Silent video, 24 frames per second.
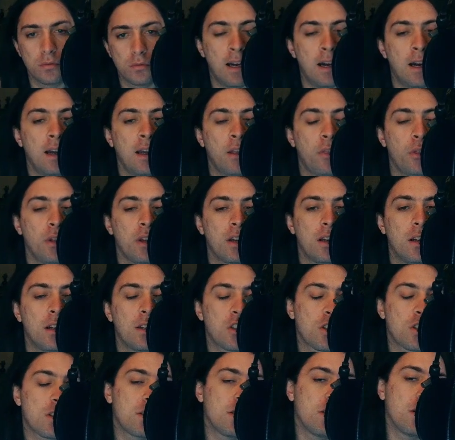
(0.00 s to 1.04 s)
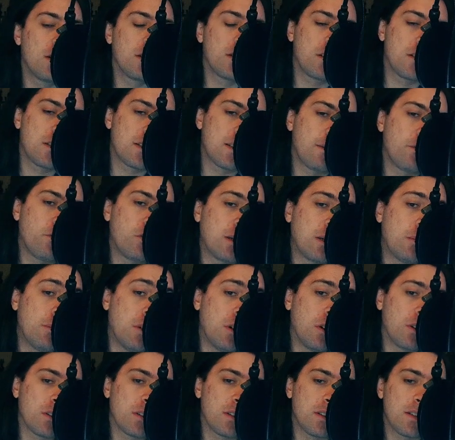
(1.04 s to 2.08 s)
I think I just learned something
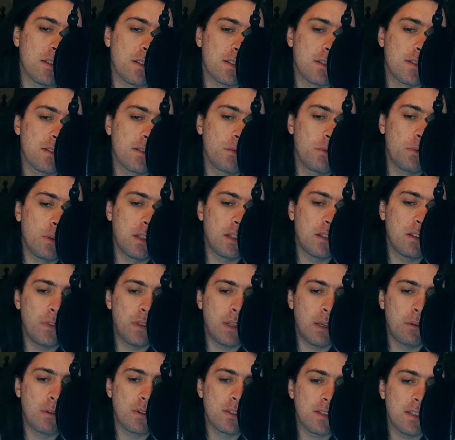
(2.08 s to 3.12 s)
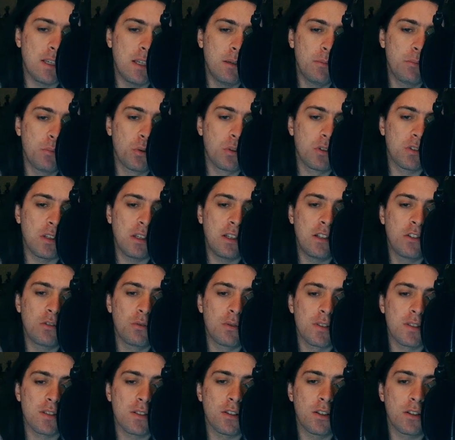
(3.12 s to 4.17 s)
about this. When there is input
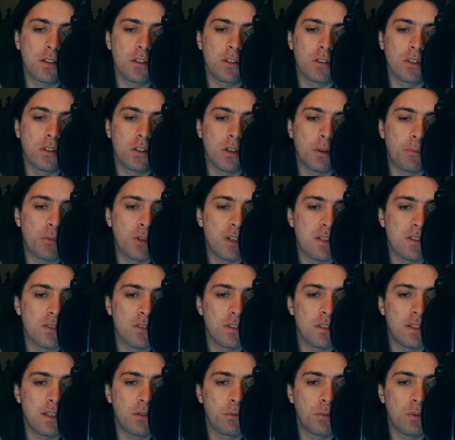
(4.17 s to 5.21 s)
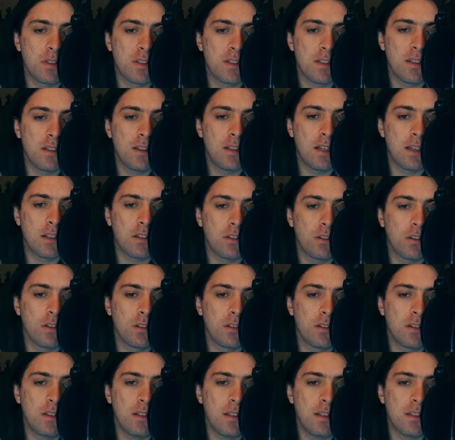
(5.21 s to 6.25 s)
into a certain compressor, then we see that
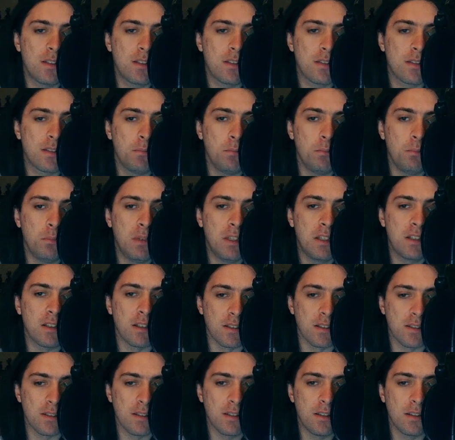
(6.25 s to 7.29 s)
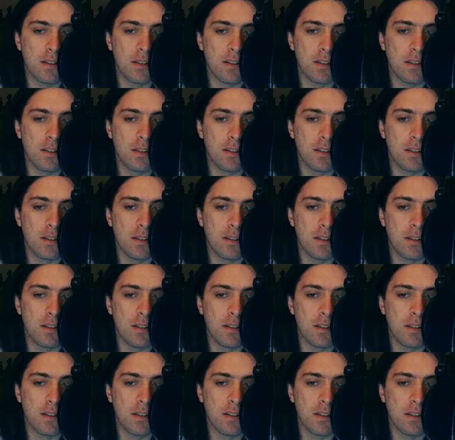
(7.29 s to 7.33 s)
on these meters here.